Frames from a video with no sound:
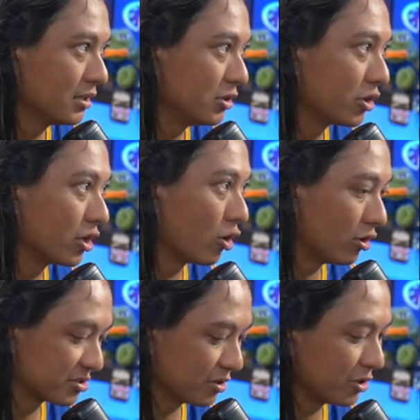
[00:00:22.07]
You can
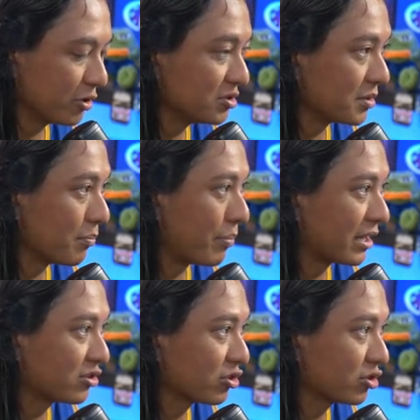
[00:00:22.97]
also use
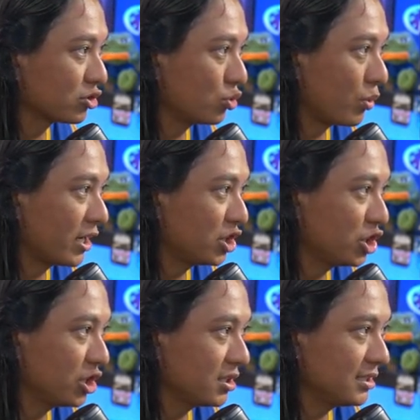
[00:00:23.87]
Better
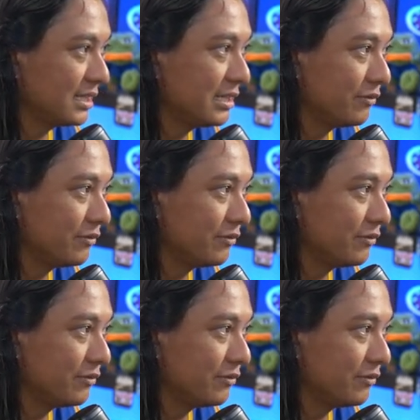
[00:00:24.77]
Twitch T